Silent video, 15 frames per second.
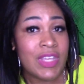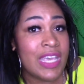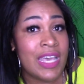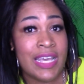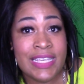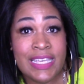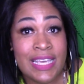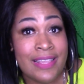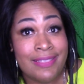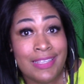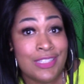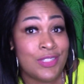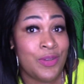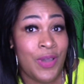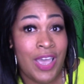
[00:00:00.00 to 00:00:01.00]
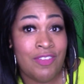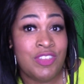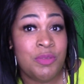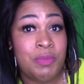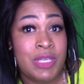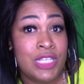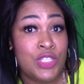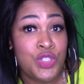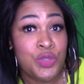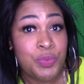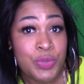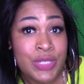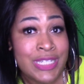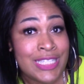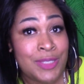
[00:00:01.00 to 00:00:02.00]
Again, these don't have to be
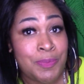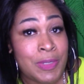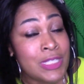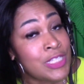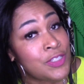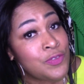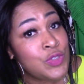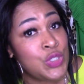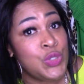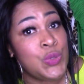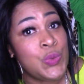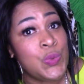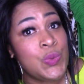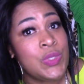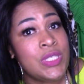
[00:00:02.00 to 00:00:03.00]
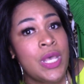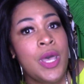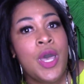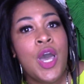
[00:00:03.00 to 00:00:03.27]
super expensive shoes,